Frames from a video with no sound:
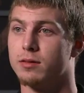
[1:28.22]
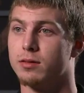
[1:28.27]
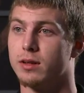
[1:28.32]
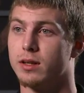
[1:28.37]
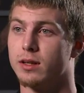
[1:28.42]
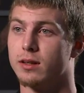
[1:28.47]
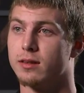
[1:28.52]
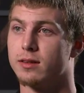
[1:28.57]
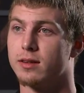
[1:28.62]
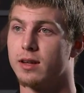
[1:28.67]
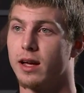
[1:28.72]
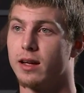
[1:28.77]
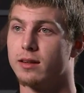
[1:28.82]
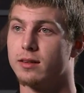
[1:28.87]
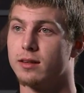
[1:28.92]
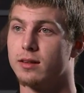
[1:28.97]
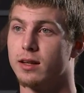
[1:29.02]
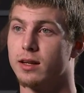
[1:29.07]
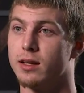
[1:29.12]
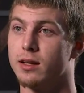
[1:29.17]
evidence
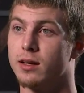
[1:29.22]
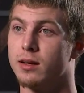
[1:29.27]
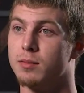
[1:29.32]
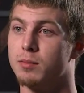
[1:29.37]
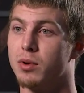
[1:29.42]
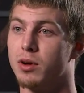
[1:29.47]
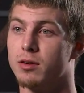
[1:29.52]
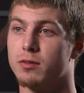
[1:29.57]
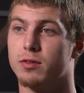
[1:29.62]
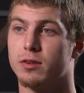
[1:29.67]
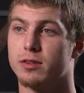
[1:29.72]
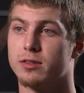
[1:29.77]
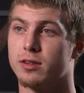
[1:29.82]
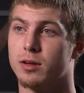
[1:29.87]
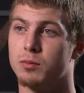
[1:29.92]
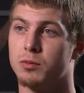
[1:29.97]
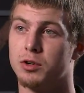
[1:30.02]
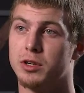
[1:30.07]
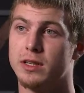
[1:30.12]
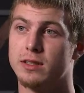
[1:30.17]
tested, but for
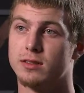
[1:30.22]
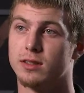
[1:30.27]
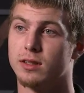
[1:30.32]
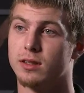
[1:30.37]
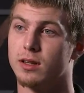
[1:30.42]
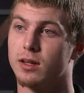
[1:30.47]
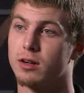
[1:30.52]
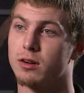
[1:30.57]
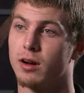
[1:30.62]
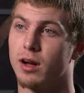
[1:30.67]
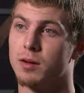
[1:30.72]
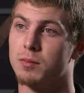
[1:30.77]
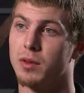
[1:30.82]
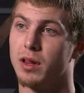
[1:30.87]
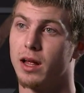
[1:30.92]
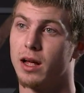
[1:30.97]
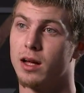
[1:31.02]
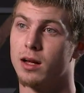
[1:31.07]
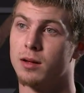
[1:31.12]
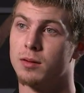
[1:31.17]
some reason the
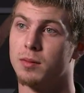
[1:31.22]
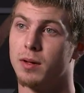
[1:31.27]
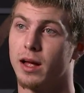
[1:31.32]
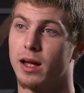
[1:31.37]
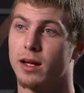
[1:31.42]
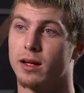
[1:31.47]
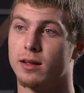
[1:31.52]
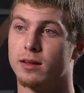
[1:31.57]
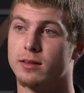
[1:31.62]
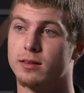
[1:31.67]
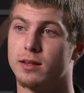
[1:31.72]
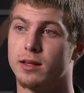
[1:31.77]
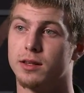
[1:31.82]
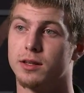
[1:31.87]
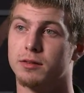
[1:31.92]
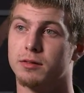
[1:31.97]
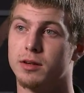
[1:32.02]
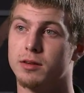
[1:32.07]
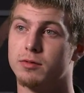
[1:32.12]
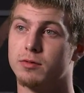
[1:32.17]
crime lab has
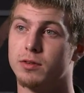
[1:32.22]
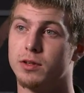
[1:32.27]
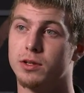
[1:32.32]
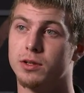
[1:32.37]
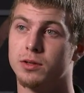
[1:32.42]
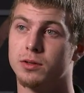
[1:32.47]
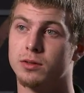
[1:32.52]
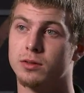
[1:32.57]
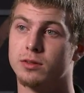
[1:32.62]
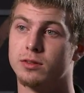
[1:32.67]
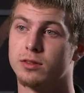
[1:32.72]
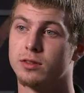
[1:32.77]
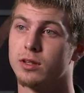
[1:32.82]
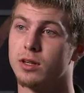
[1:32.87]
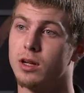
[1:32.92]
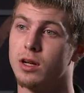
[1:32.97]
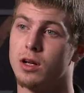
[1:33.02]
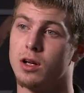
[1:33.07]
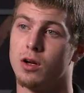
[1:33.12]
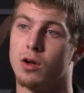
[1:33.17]
either
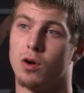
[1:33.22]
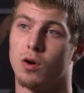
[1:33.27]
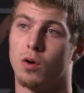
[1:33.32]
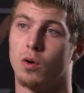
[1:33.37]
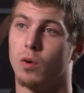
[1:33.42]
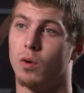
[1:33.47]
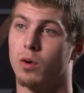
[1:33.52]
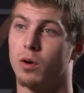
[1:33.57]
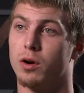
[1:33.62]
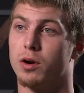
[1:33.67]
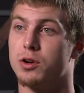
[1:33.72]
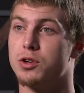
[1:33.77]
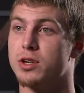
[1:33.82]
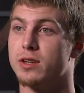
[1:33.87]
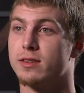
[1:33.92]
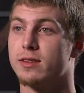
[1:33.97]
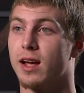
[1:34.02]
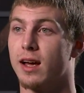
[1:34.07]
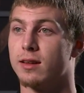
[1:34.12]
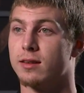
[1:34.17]
refused or
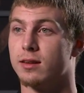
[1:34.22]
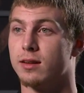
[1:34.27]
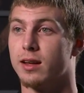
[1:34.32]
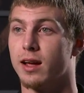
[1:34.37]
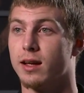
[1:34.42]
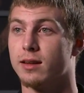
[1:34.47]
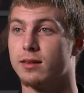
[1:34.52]
just hasn't and